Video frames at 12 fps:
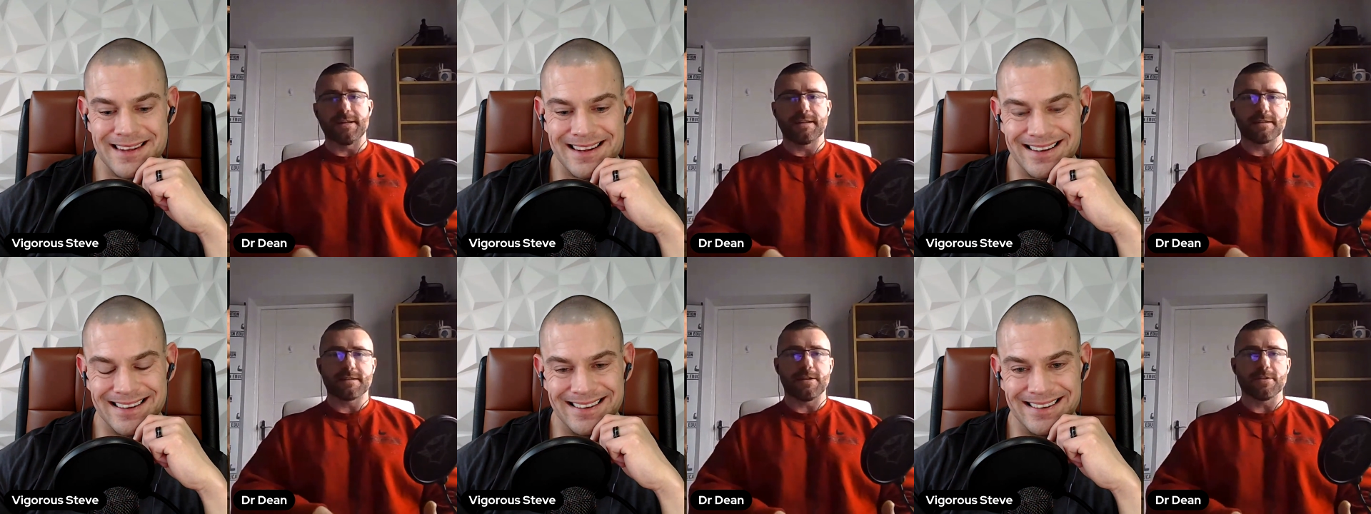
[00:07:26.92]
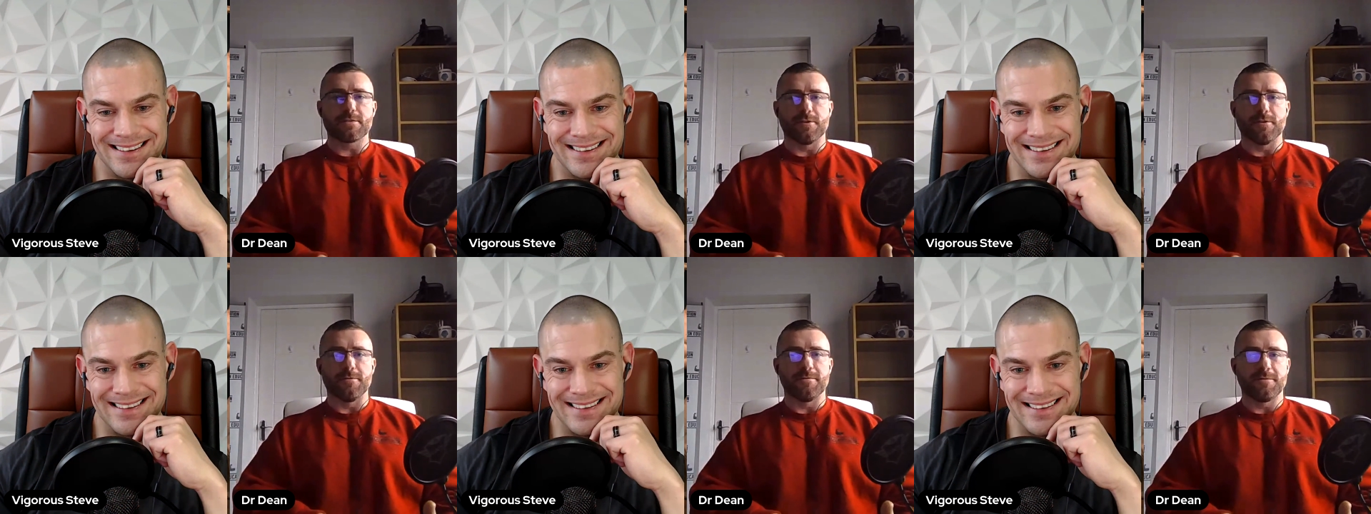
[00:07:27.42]
Speaker 1: than
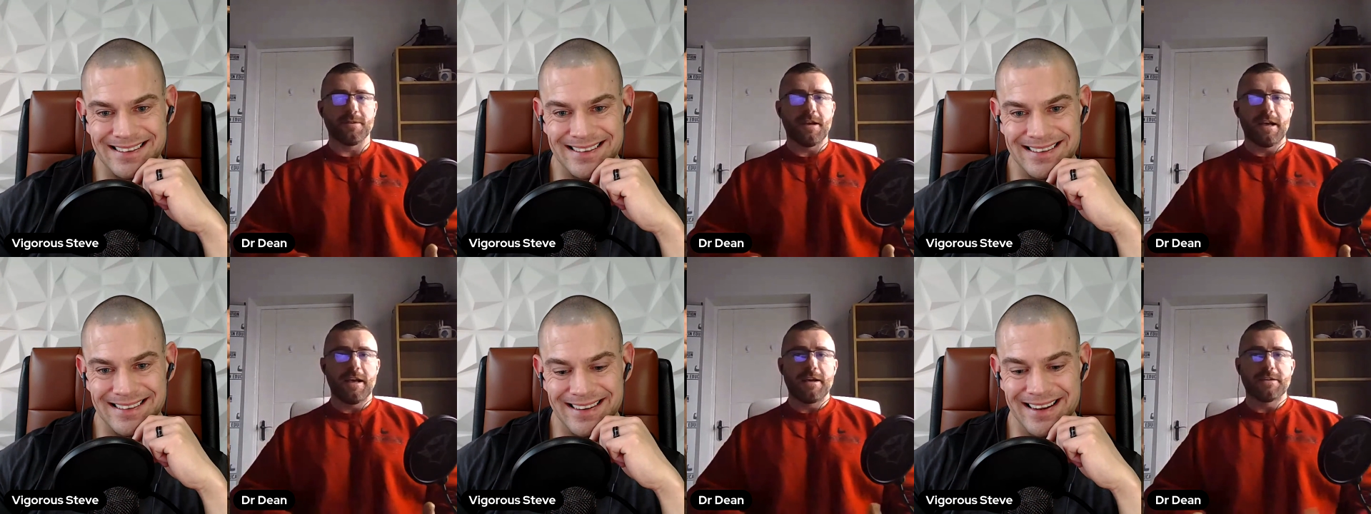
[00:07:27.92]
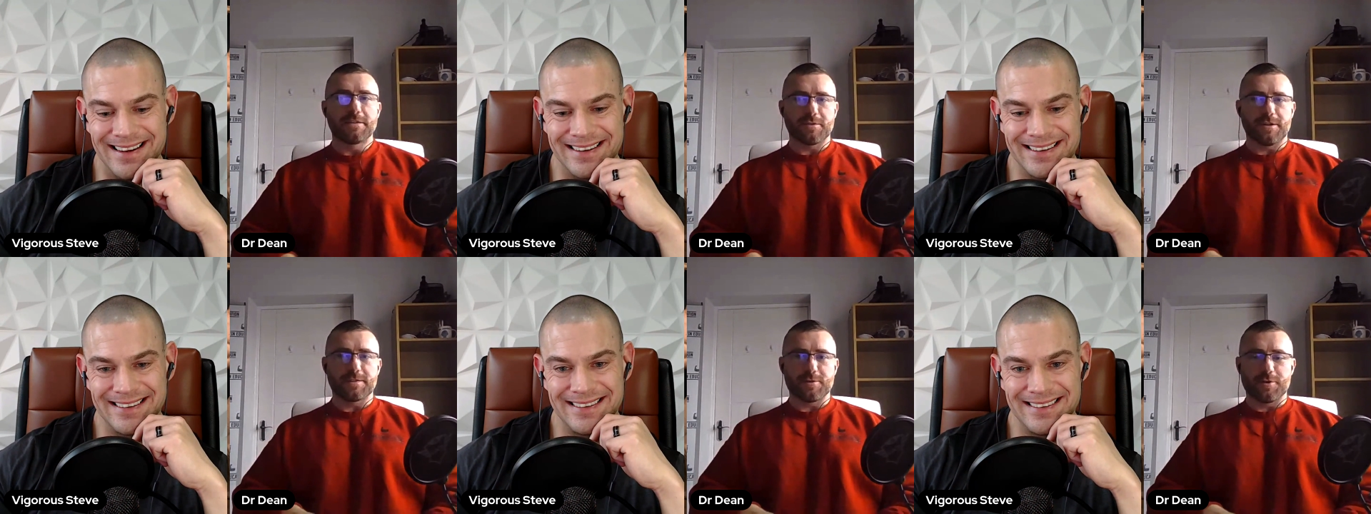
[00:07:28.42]
testosterone. Yeah. So
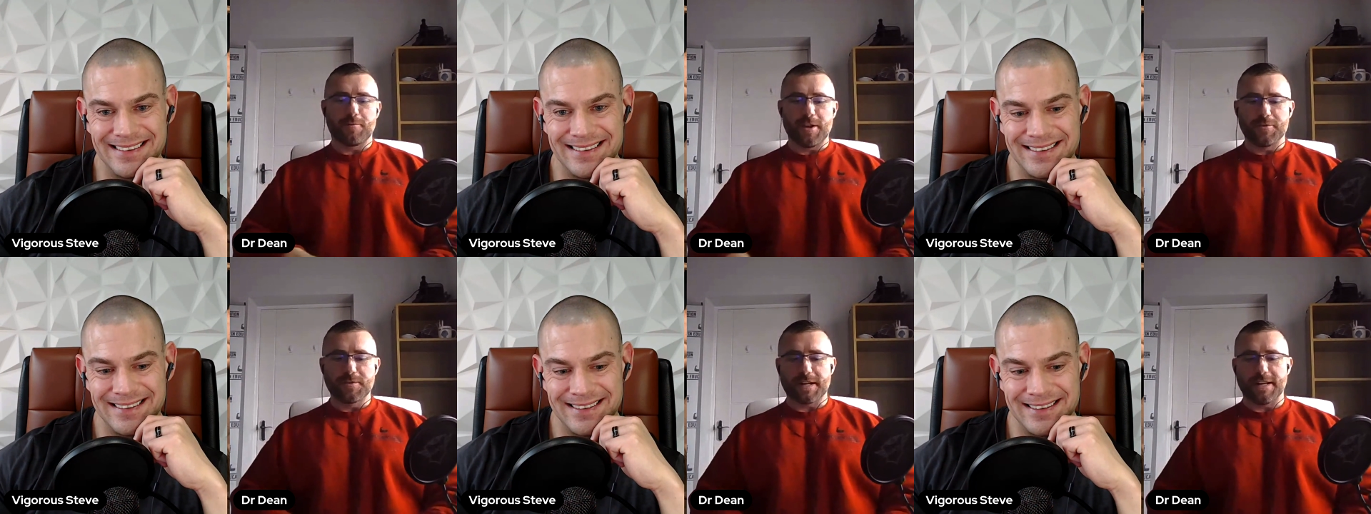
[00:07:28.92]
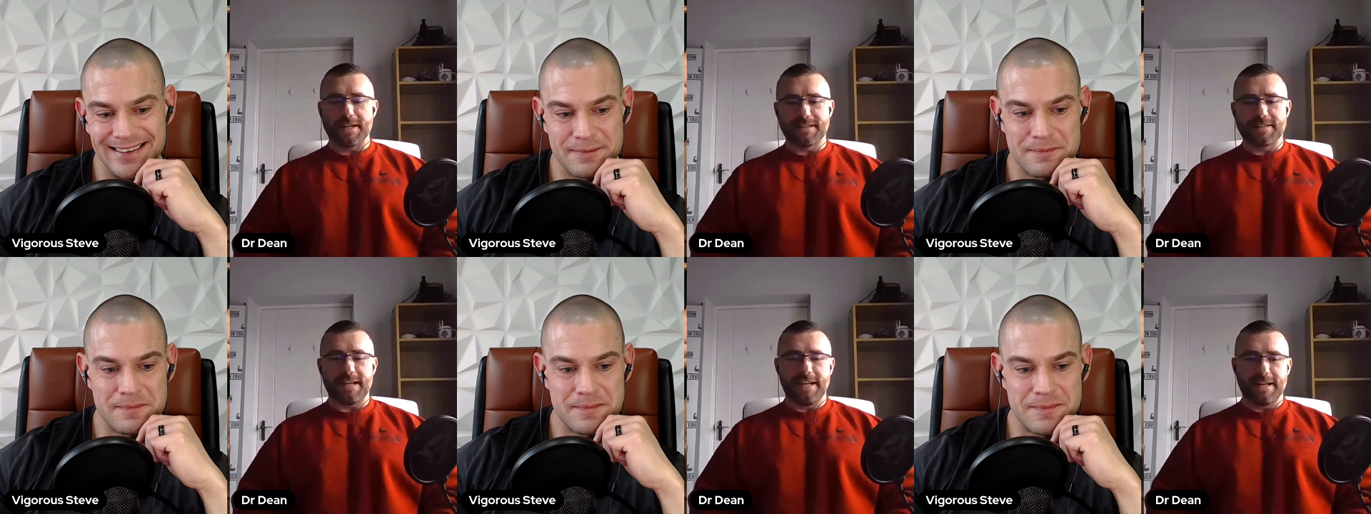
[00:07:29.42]
that's sort of where you start to
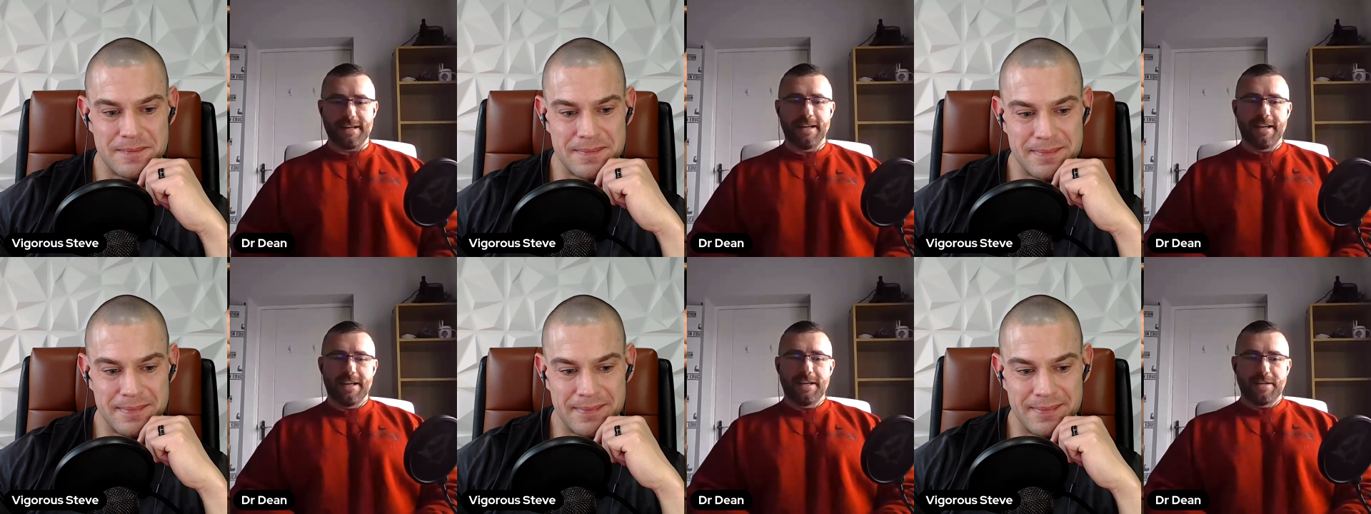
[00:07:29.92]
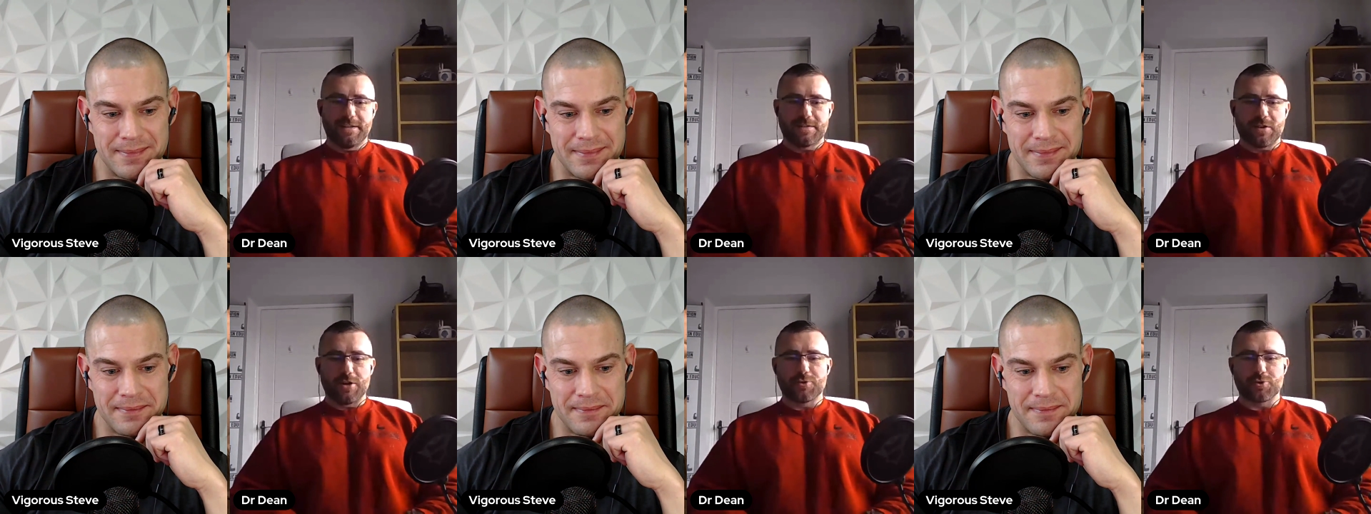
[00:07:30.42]
see that
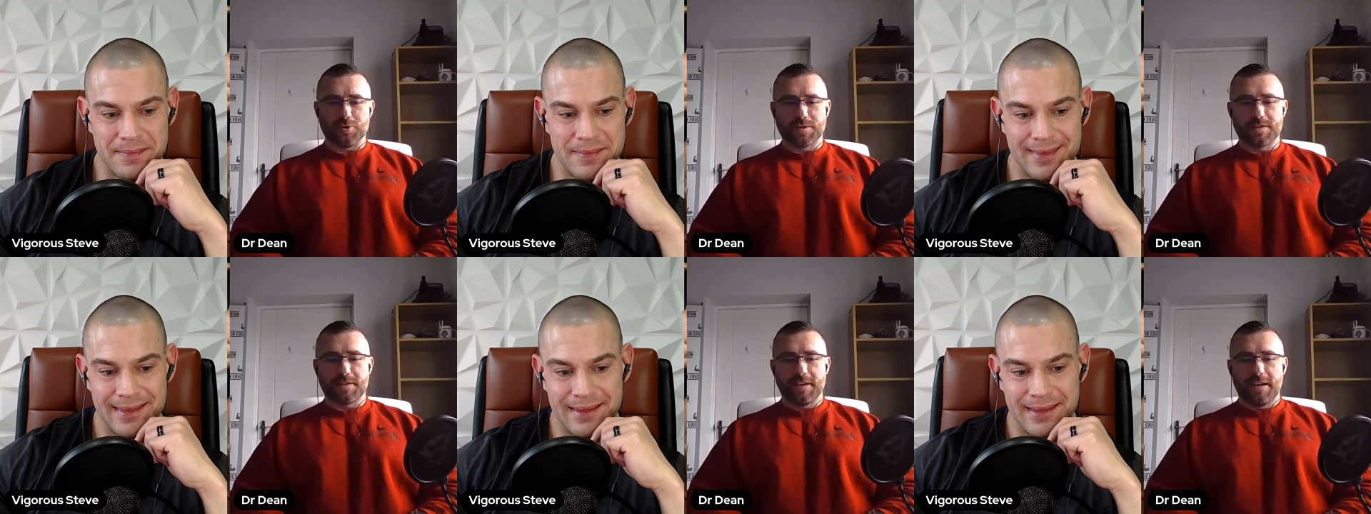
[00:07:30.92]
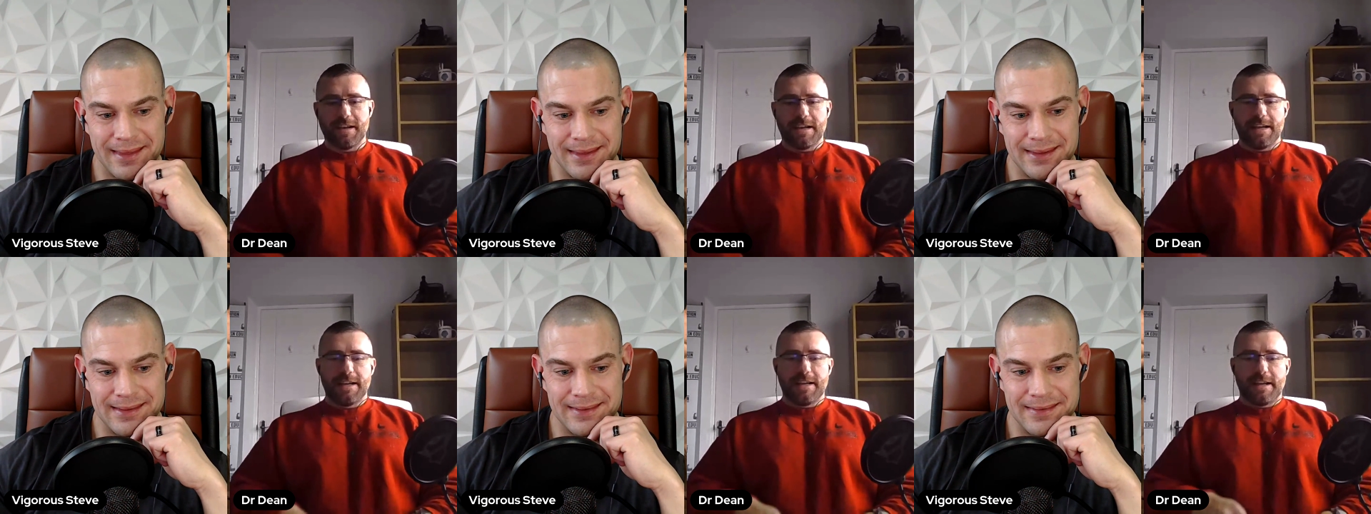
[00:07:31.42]
it's not just,
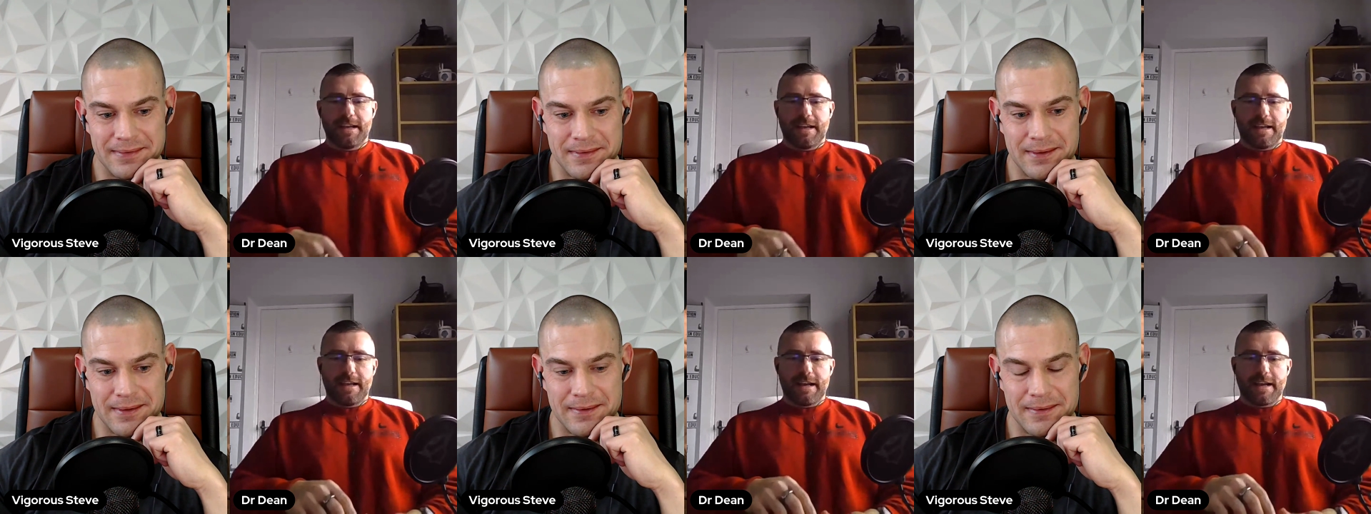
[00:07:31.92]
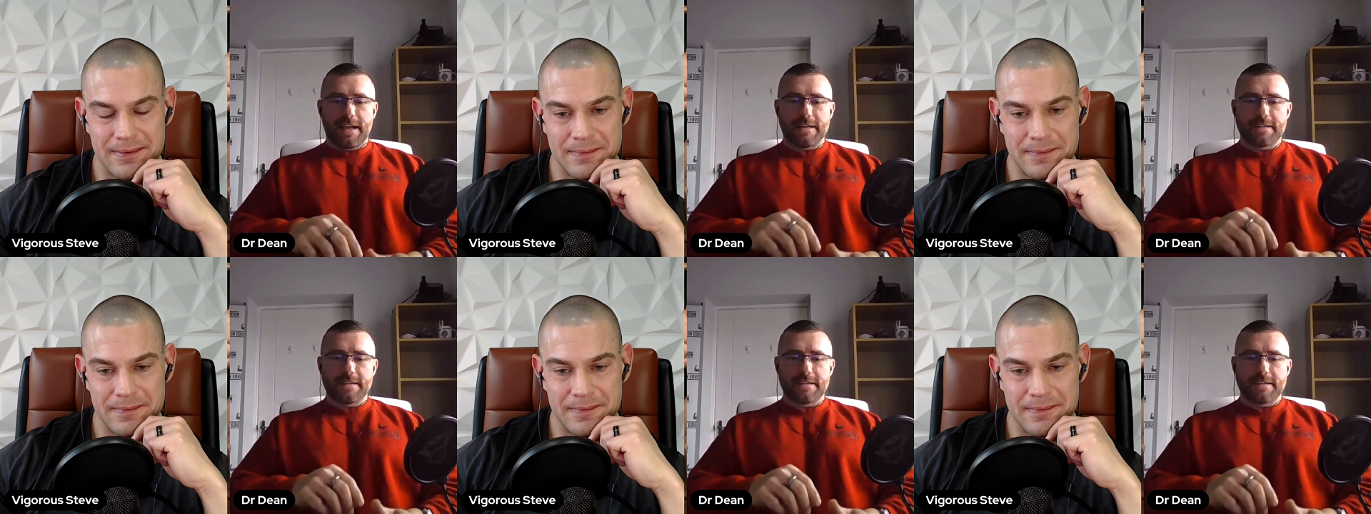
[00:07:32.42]
I